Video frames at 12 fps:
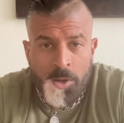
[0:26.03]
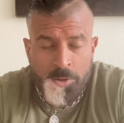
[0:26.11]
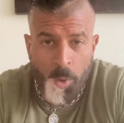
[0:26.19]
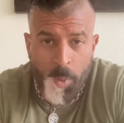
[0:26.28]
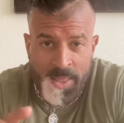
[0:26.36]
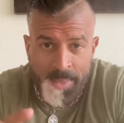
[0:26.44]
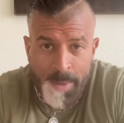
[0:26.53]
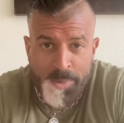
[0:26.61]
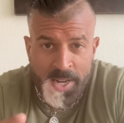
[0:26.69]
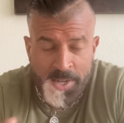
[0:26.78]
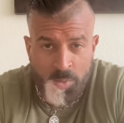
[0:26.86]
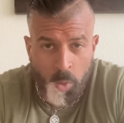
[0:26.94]
So when
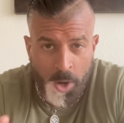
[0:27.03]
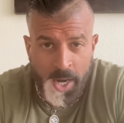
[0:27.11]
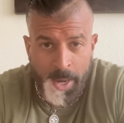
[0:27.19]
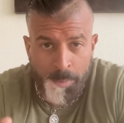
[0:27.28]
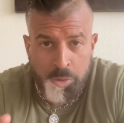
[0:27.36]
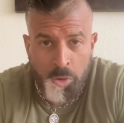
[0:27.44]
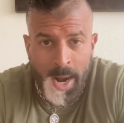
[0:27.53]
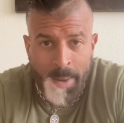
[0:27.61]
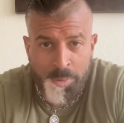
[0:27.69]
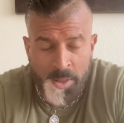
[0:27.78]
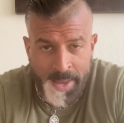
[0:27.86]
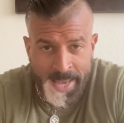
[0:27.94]
leptin is working
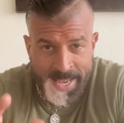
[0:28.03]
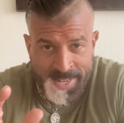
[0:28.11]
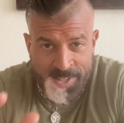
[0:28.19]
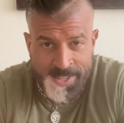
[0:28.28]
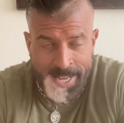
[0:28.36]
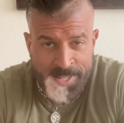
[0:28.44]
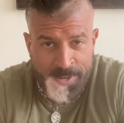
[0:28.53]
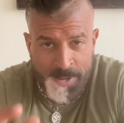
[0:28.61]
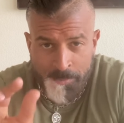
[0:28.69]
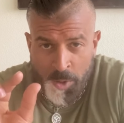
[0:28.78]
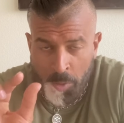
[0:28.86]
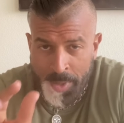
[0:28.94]
properly, it's
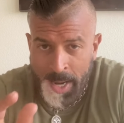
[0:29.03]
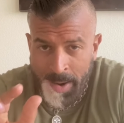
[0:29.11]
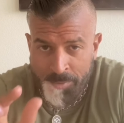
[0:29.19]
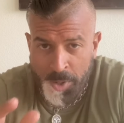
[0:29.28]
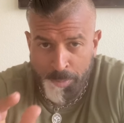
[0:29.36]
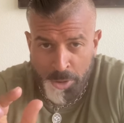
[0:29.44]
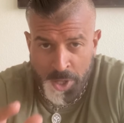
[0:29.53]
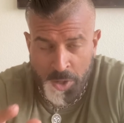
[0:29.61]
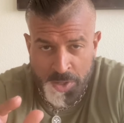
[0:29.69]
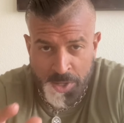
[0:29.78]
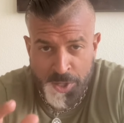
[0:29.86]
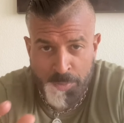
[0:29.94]
sensitive. You only have to
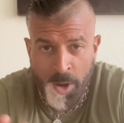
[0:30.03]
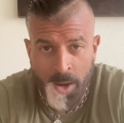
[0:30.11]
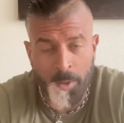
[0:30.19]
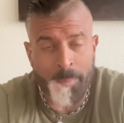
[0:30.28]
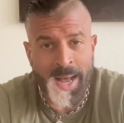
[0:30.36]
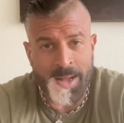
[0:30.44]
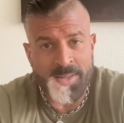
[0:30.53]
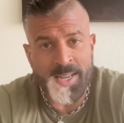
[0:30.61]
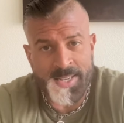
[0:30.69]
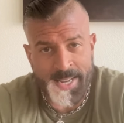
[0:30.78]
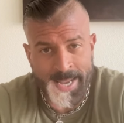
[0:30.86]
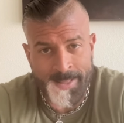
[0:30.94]
produce a small amount
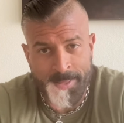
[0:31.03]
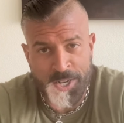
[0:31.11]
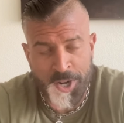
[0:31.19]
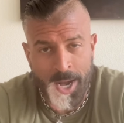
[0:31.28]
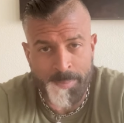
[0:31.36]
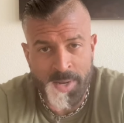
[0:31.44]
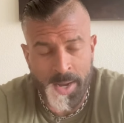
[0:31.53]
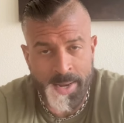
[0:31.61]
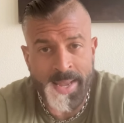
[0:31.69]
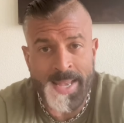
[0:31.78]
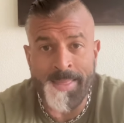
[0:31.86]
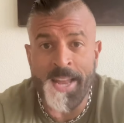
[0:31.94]
to get the job
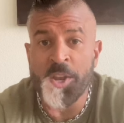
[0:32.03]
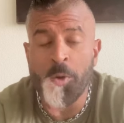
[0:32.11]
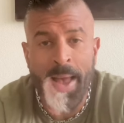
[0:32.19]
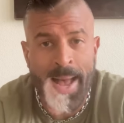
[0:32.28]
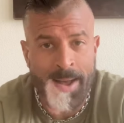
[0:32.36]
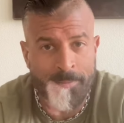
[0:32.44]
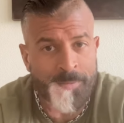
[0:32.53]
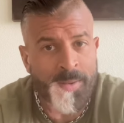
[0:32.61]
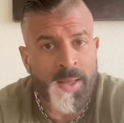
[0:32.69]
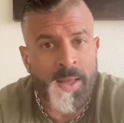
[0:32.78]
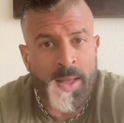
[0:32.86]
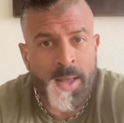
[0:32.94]
done. And then you have
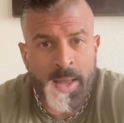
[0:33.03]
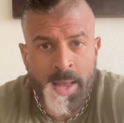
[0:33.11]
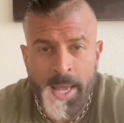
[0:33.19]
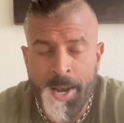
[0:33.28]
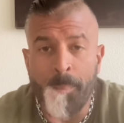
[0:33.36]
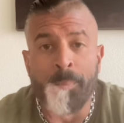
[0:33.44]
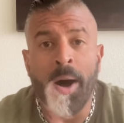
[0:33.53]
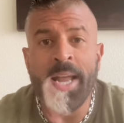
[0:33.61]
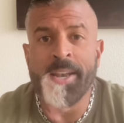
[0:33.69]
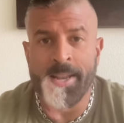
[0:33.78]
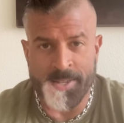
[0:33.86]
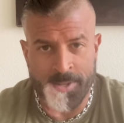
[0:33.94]
an
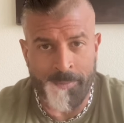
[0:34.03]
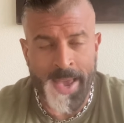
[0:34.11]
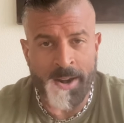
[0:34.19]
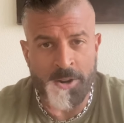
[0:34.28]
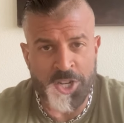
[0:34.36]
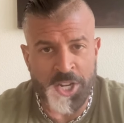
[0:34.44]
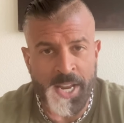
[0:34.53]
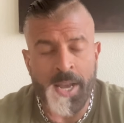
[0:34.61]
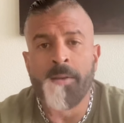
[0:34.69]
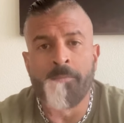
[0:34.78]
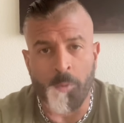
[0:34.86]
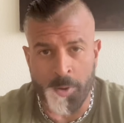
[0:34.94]
abundance of energy
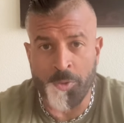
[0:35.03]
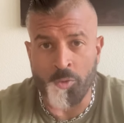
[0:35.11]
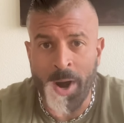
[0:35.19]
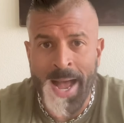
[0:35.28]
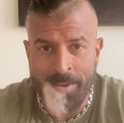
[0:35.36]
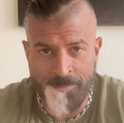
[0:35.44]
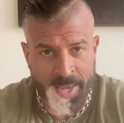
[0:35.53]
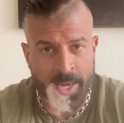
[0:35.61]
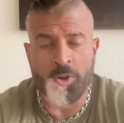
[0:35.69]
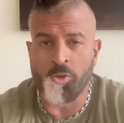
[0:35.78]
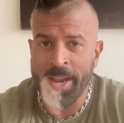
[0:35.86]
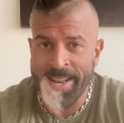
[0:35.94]
for thriving,
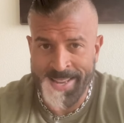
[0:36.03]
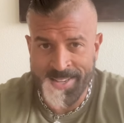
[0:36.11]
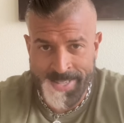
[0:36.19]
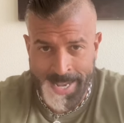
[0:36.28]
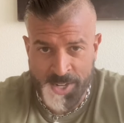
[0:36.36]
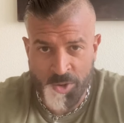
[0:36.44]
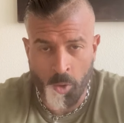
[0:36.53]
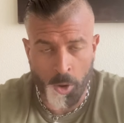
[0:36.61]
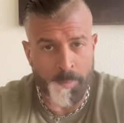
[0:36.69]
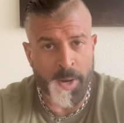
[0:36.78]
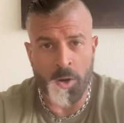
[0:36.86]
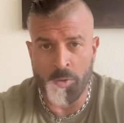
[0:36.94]
creating sex
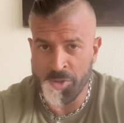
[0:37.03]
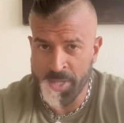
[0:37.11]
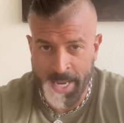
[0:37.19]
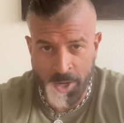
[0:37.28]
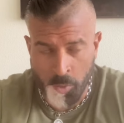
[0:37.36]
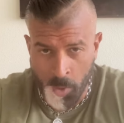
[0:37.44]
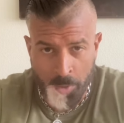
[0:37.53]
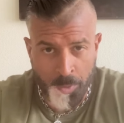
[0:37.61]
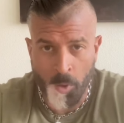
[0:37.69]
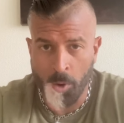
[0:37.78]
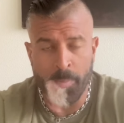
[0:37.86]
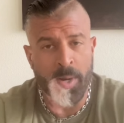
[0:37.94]
hormones and growth
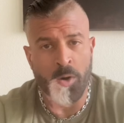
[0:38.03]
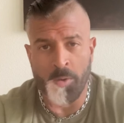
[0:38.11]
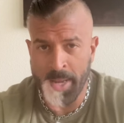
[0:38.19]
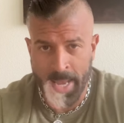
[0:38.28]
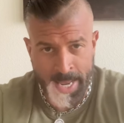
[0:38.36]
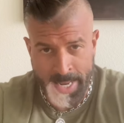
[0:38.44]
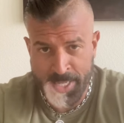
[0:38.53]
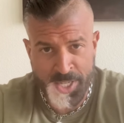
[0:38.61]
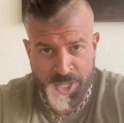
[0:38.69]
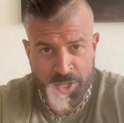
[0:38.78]
hormone and